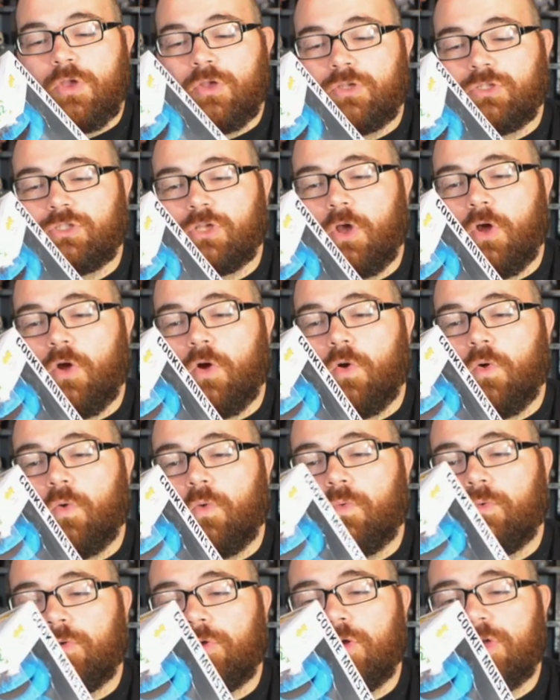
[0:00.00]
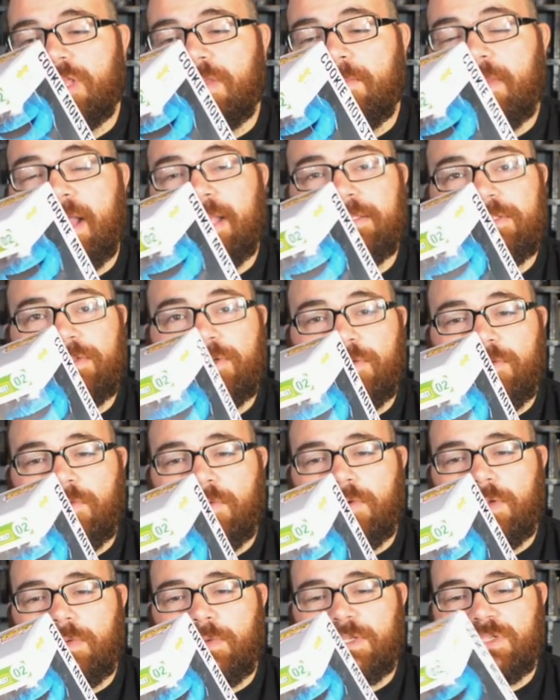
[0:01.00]
So Cookie
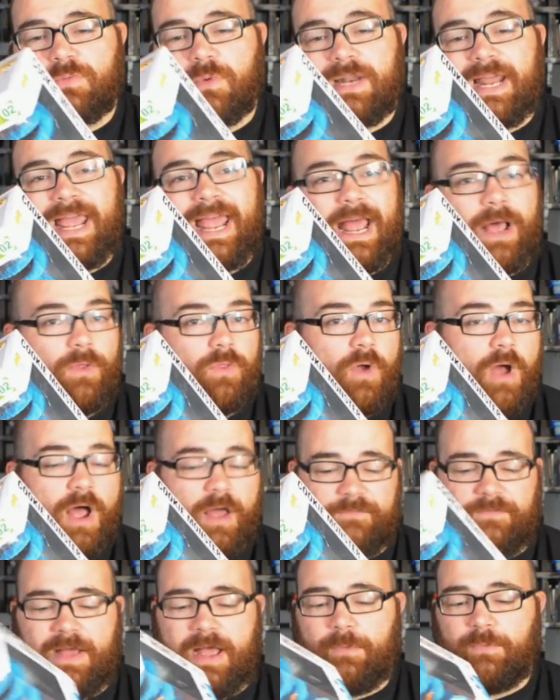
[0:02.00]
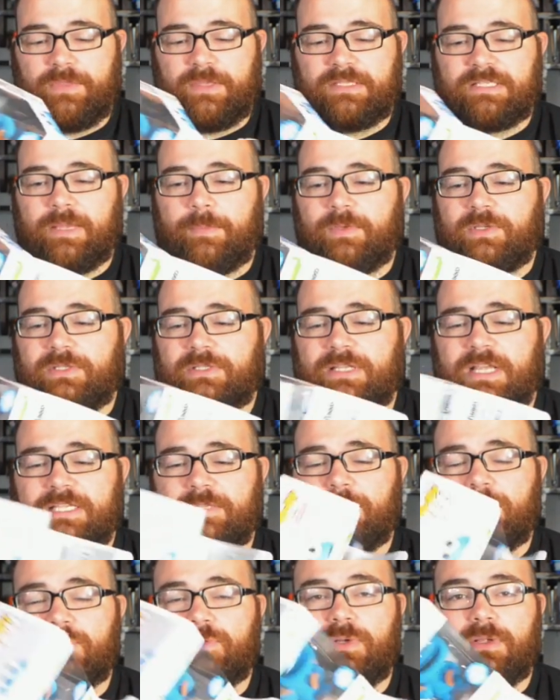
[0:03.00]
Monster is one I held off on with the
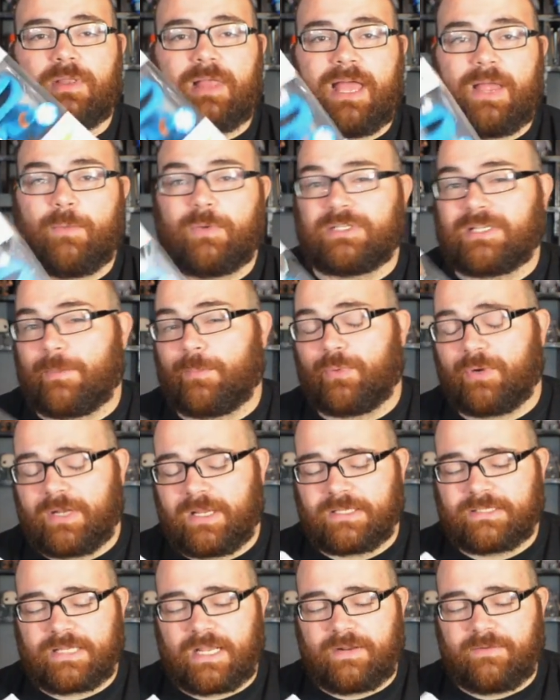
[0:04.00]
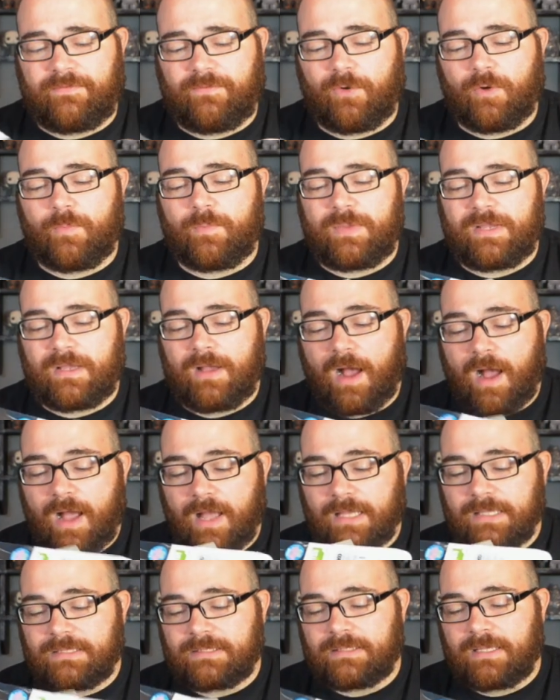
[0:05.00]
Sesame Street line, which I'm pretty excited for
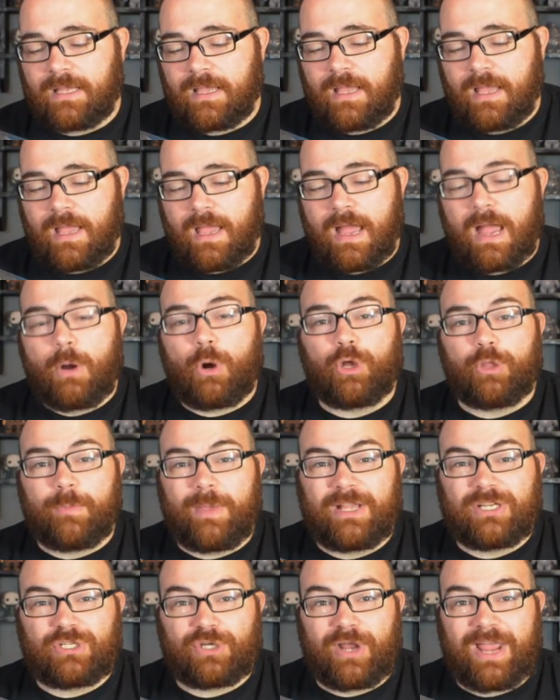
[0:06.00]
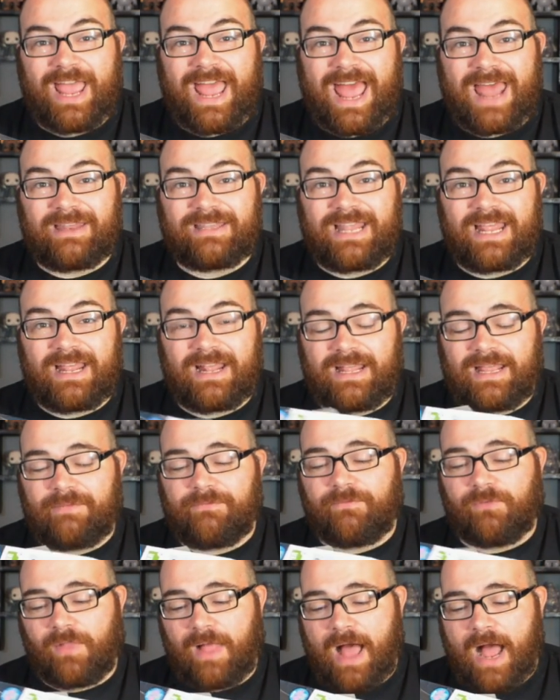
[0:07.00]
because I want to make sure I had
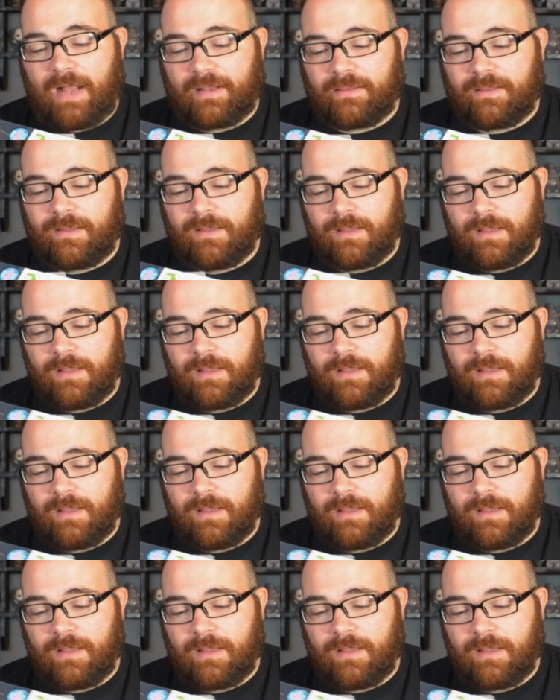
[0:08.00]
it flocked.